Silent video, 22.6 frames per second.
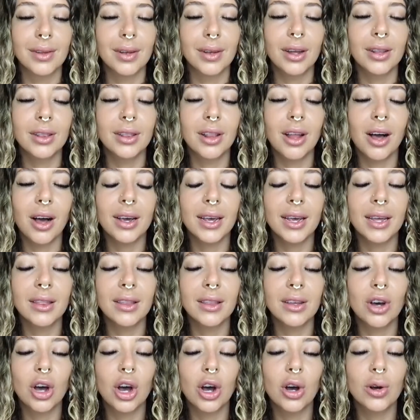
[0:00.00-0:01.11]
unlocking
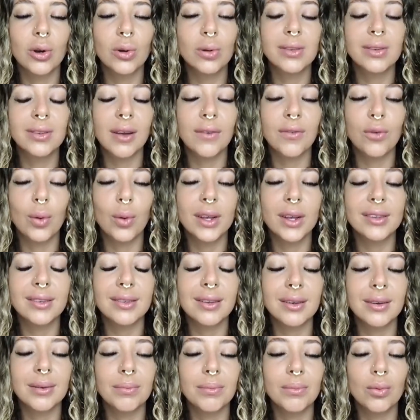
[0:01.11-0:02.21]
the codes of
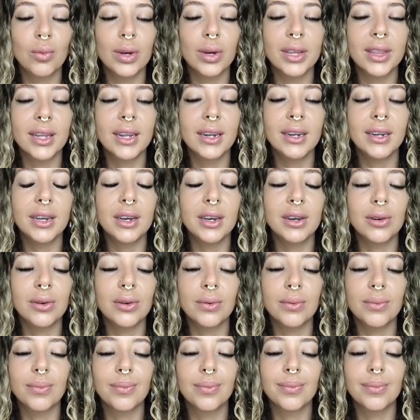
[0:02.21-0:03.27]
wisdom within you,